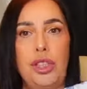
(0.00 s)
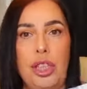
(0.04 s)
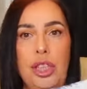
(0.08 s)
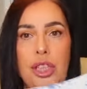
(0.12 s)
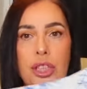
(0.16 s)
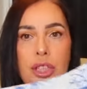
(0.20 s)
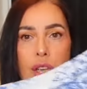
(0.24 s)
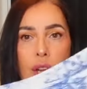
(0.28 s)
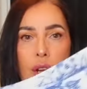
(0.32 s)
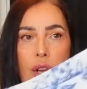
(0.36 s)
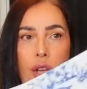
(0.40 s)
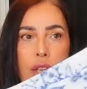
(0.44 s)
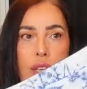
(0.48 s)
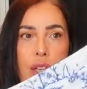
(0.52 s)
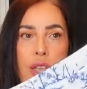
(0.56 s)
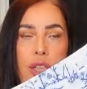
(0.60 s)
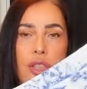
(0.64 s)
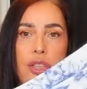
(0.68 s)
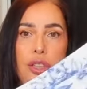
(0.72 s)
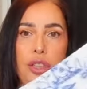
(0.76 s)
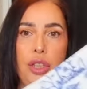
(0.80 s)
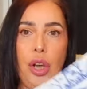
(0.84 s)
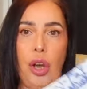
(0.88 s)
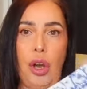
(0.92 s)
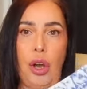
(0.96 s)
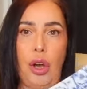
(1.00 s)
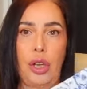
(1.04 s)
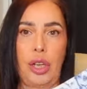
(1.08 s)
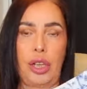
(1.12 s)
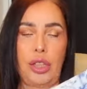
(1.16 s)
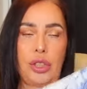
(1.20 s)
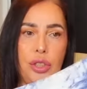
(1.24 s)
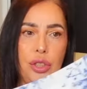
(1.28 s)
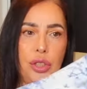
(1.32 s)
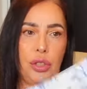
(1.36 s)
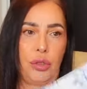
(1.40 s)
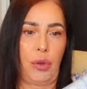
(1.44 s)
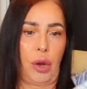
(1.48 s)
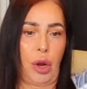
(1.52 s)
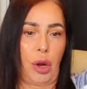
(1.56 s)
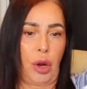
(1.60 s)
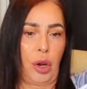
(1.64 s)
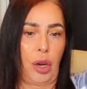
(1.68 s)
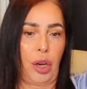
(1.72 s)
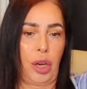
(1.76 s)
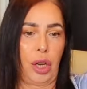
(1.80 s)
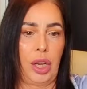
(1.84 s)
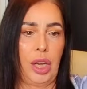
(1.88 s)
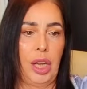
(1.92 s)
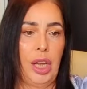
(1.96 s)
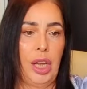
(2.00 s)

is like a tie sarong